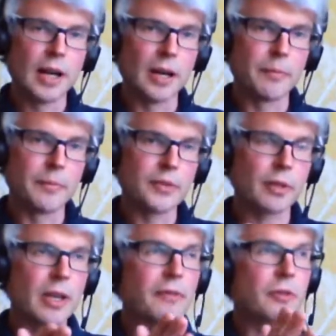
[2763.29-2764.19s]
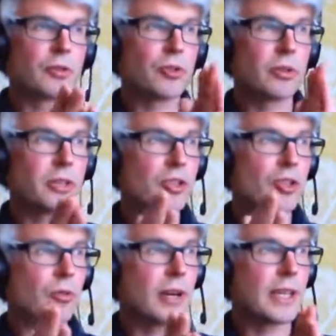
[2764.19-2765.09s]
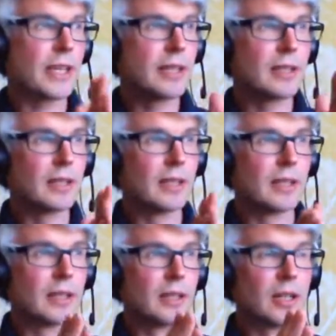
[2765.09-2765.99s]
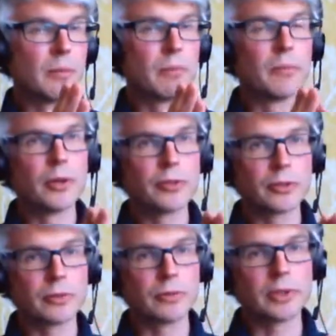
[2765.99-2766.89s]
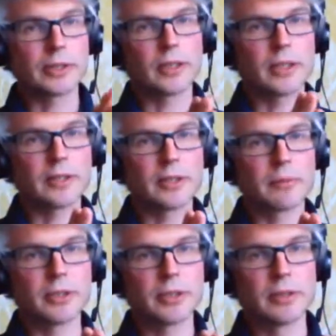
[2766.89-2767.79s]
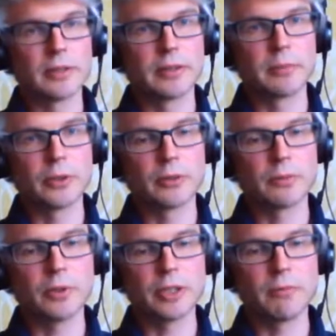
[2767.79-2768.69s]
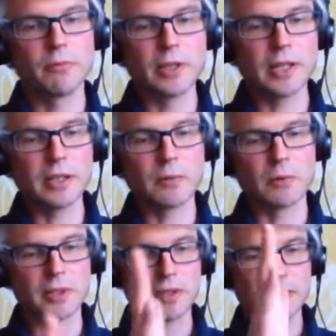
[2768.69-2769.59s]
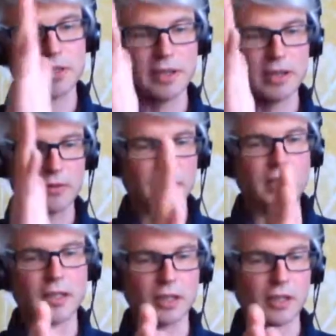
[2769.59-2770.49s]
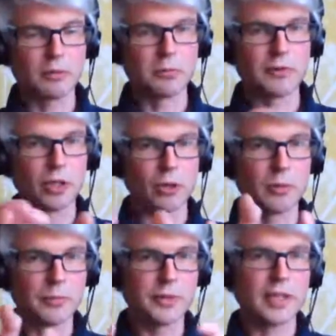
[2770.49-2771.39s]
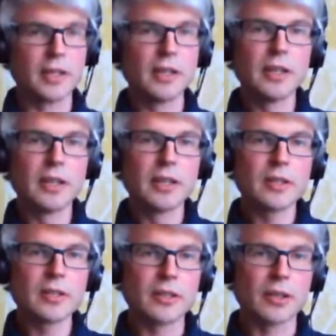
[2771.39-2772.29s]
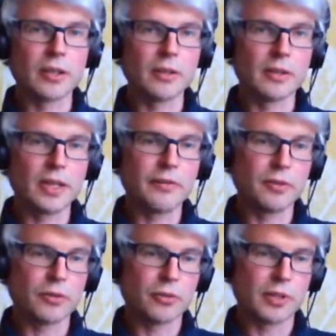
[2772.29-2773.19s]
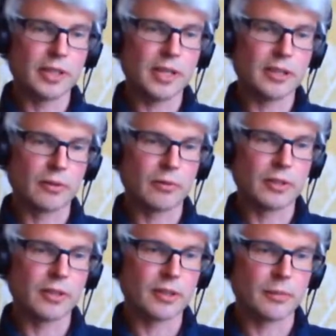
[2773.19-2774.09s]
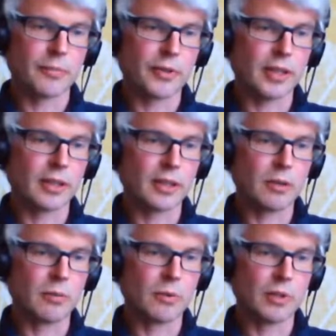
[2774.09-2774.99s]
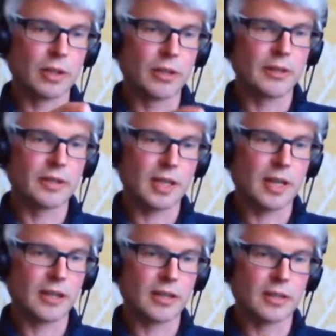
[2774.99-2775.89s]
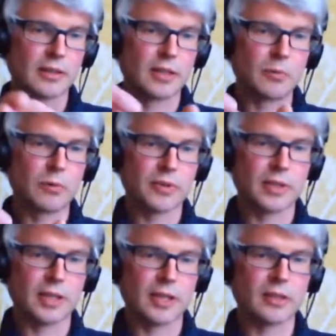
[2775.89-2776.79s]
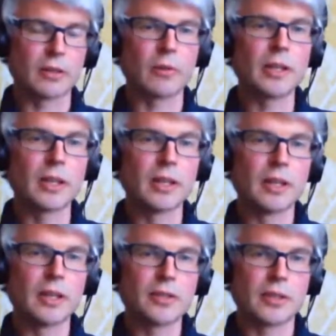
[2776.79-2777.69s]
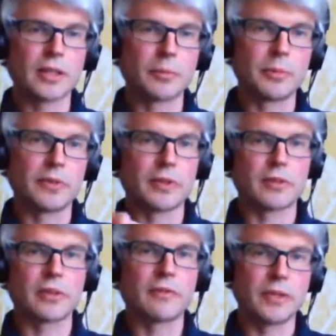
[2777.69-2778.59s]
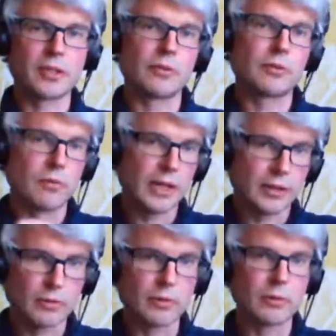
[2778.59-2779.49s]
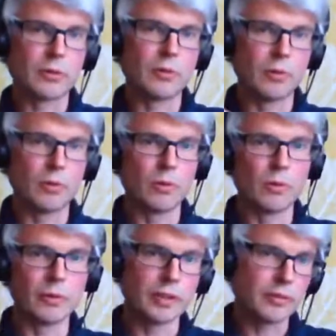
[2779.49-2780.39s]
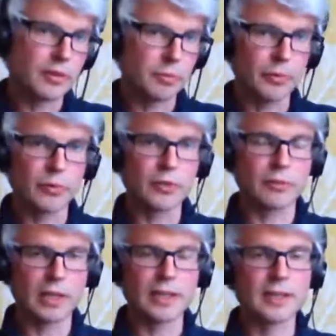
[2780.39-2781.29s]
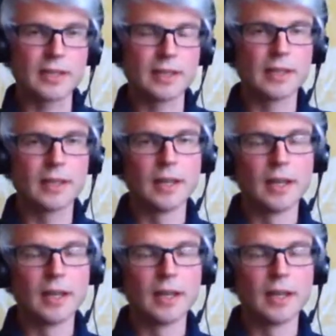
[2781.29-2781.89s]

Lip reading: So if you're trying to train a model, like a classic machine learning model, what you really want is a CSV with columns in. So if you're trying to categorize something, you want a load of text and then you want a category. So that could be things like official, record, or sports related.